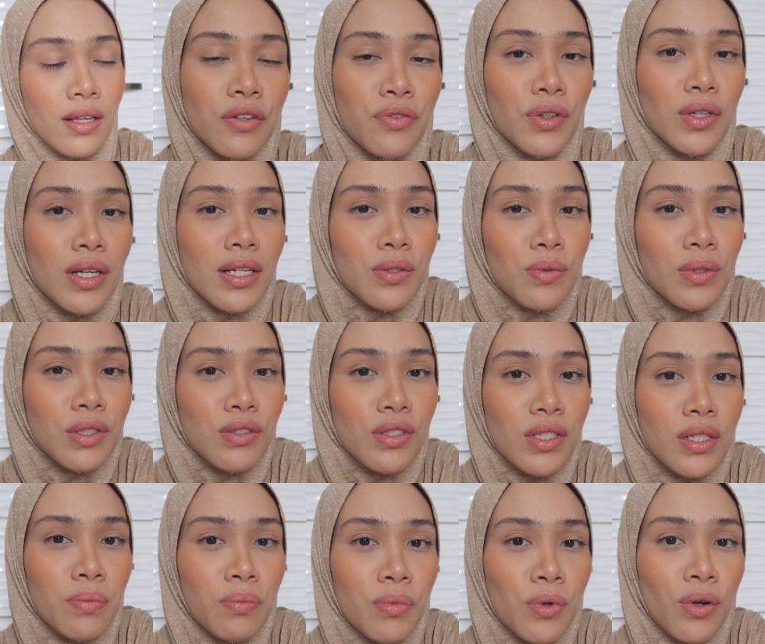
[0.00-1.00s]
If you guys want to
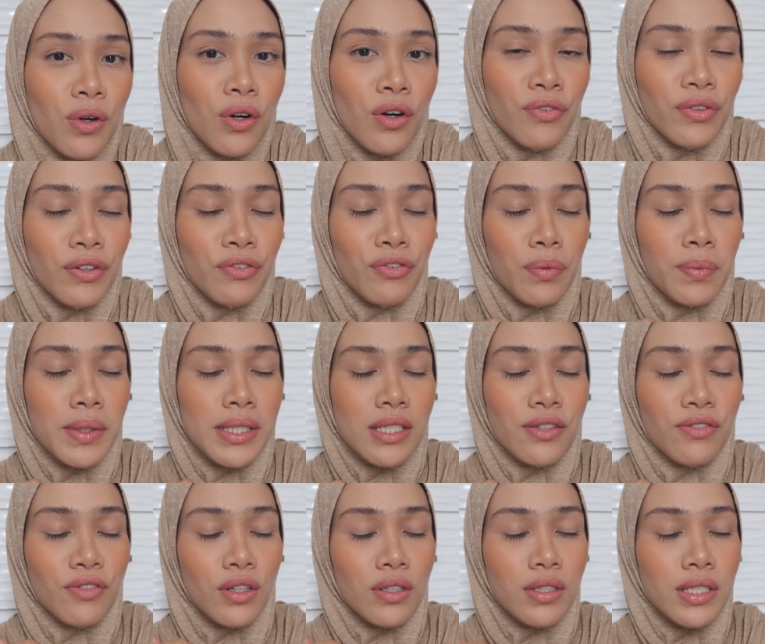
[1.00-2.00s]
see more of
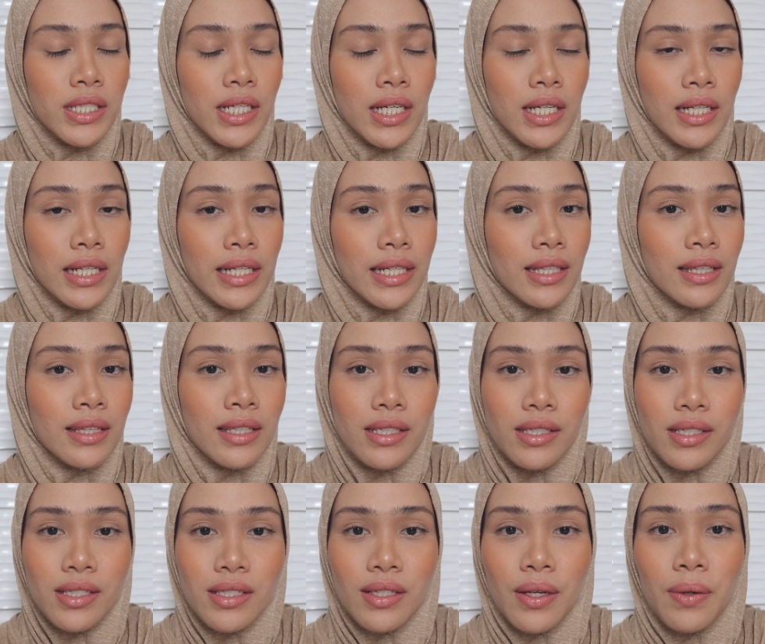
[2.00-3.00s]
informative content like
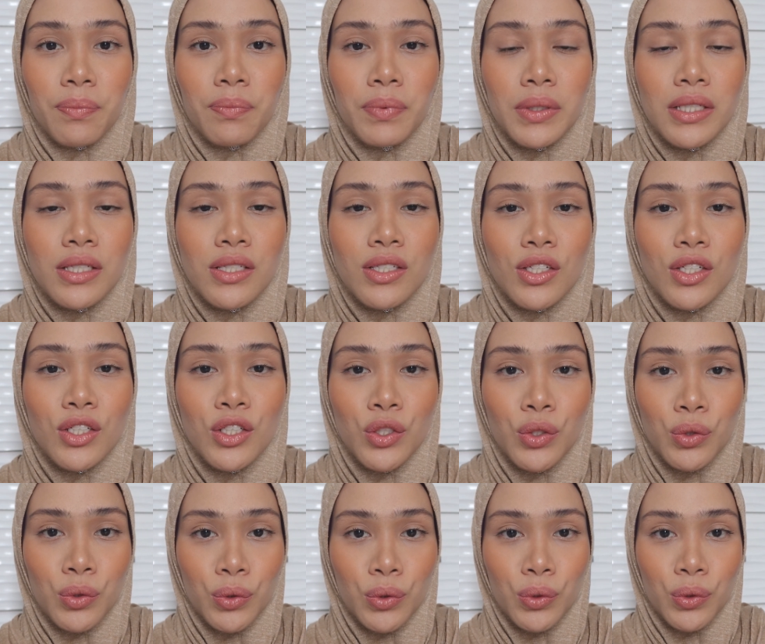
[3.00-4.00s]
this, please
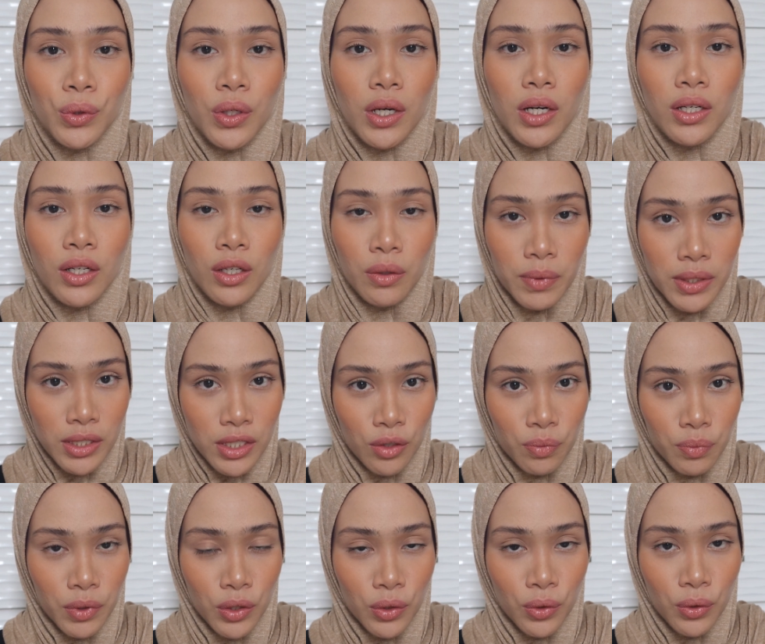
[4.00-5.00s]
do comment down
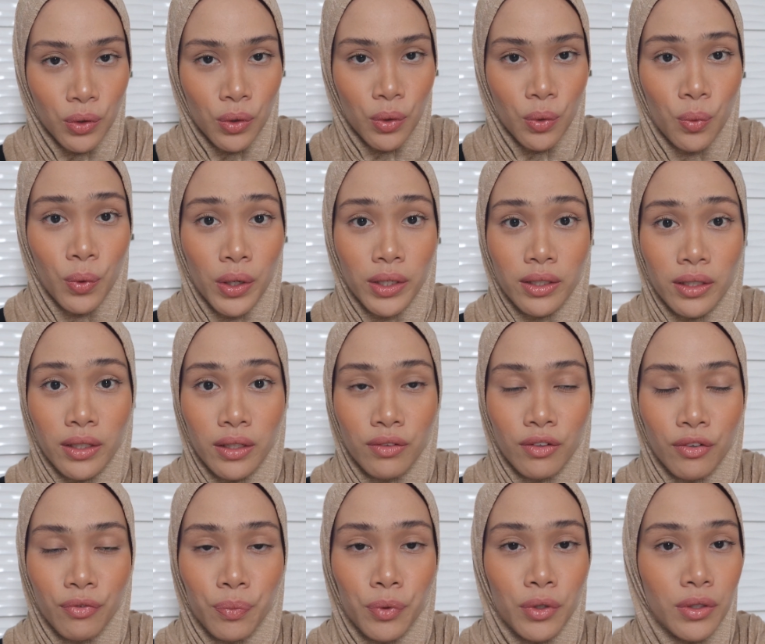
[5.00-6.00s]
below what kind
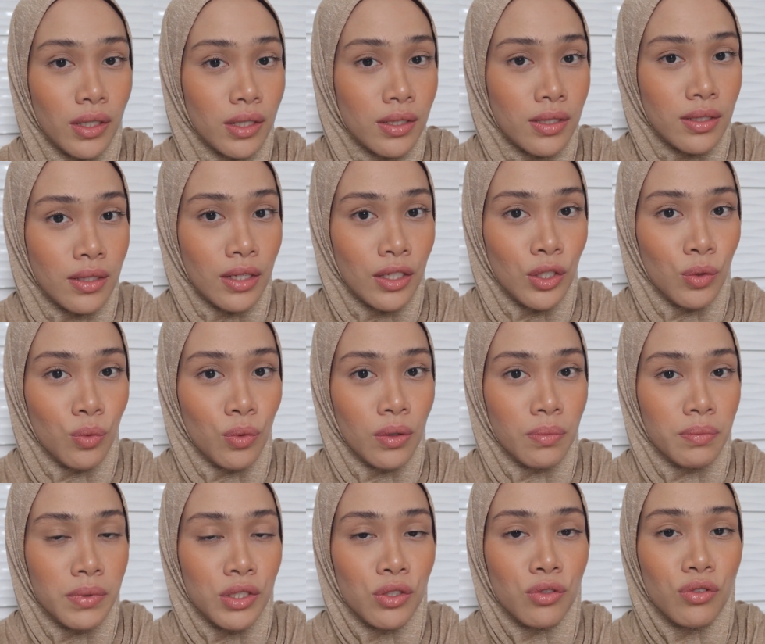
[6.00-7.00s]
of products that you want
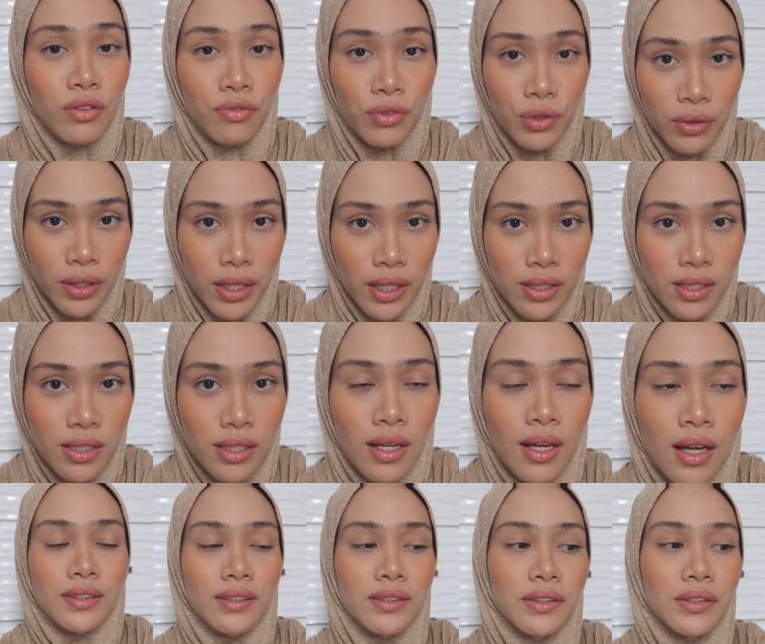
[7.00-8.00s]
me to review next.
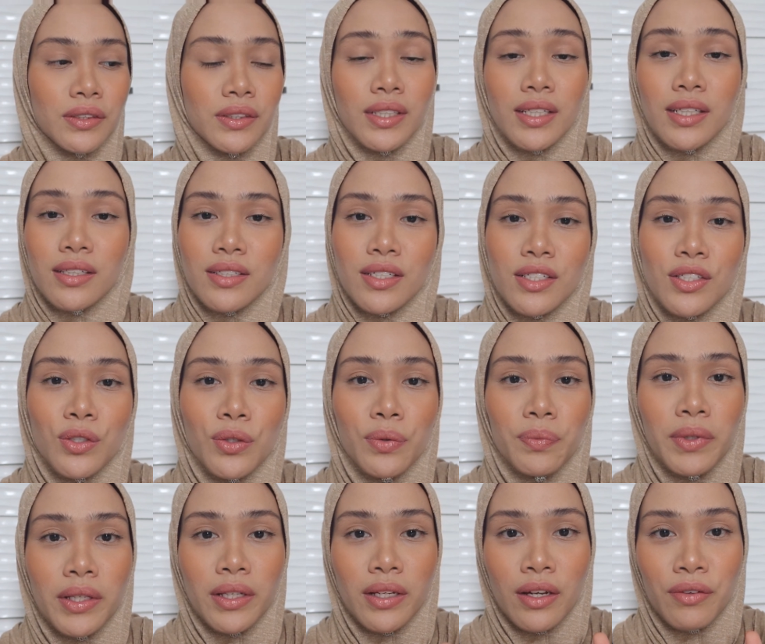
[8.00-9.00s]
So yeah, just hope
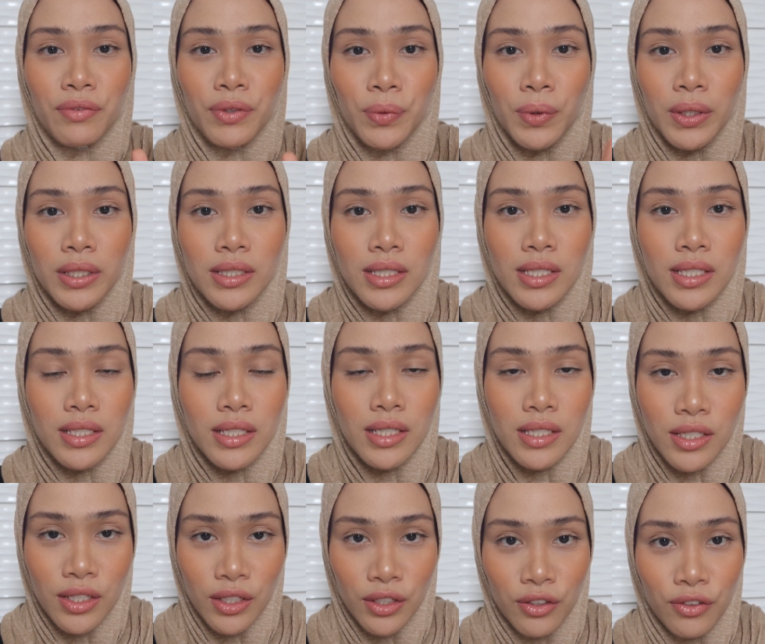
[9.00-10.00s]
that everyone stay
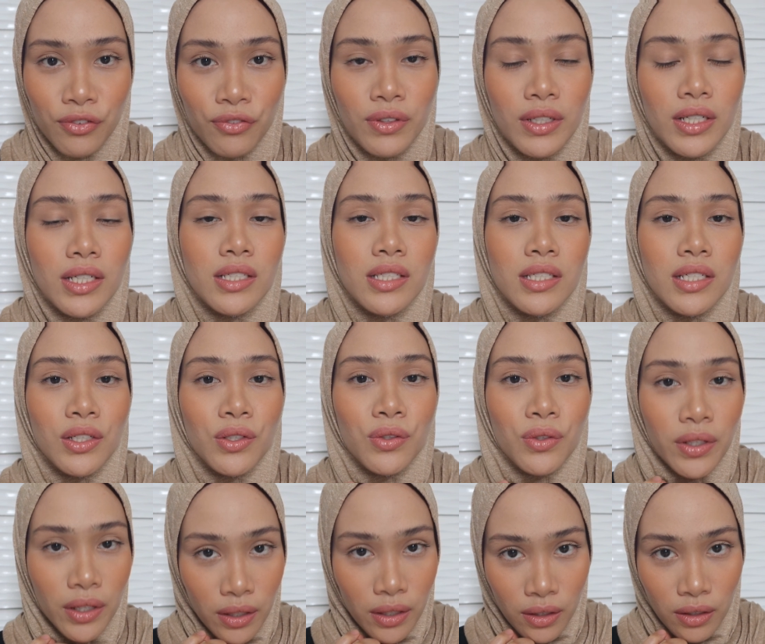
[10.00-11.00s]
safe, take good
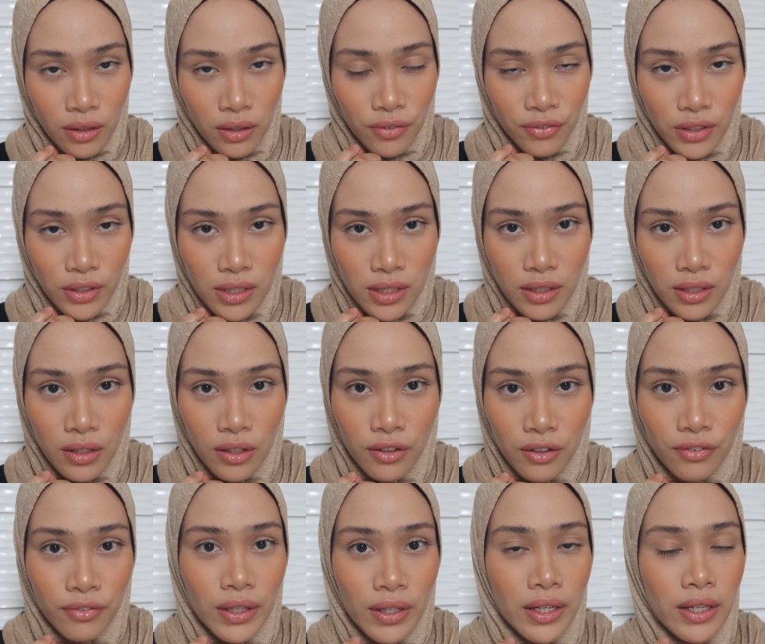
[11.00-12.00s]
care of
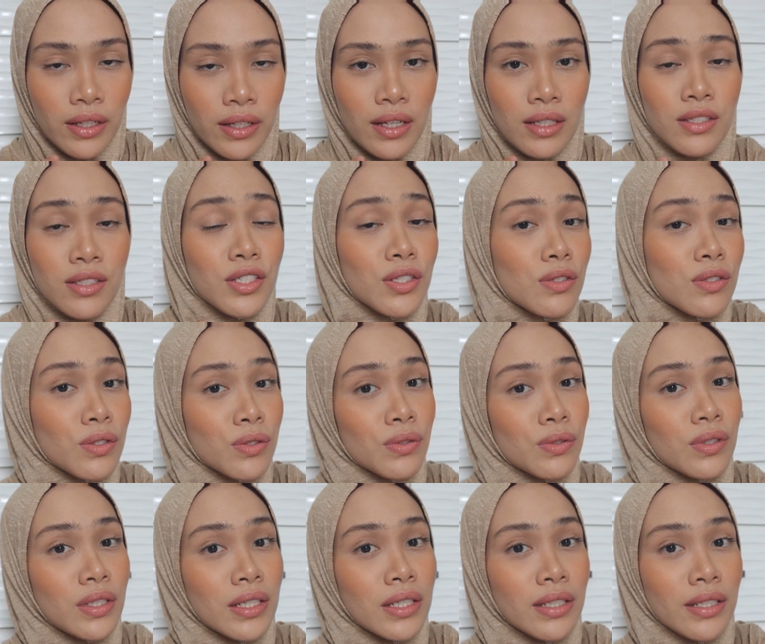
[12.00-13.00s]
yourself, and I'll see you
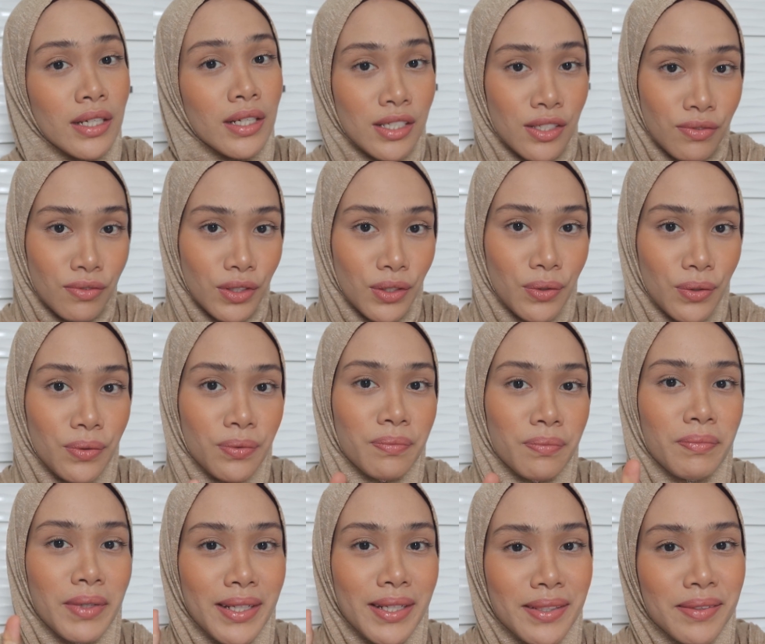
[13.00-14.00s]
soon in the next video.
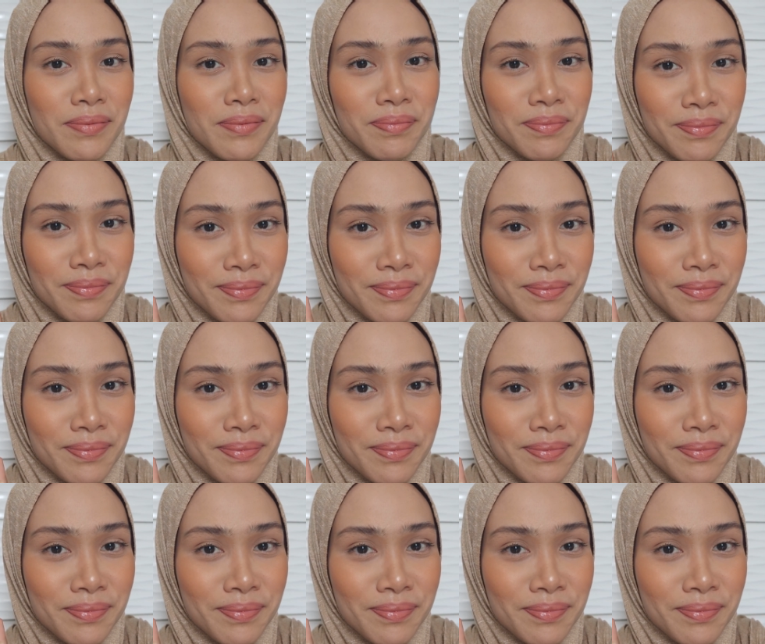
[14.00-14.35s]
Bye.